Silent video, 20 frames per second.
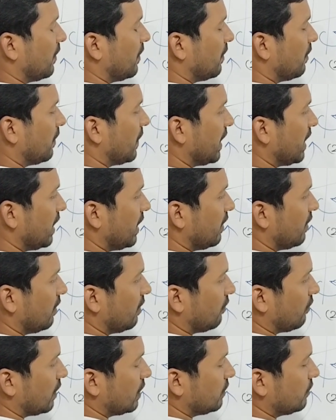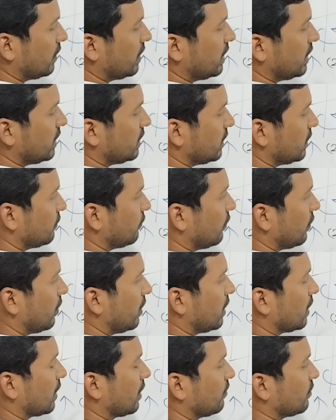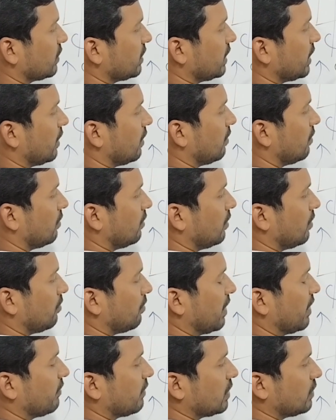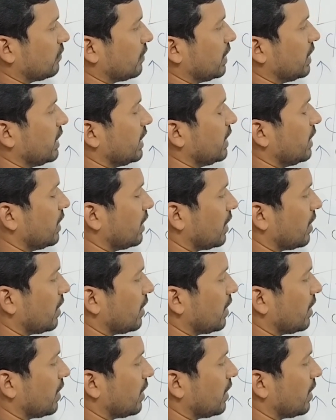by 120 this fluorine comes here by 120,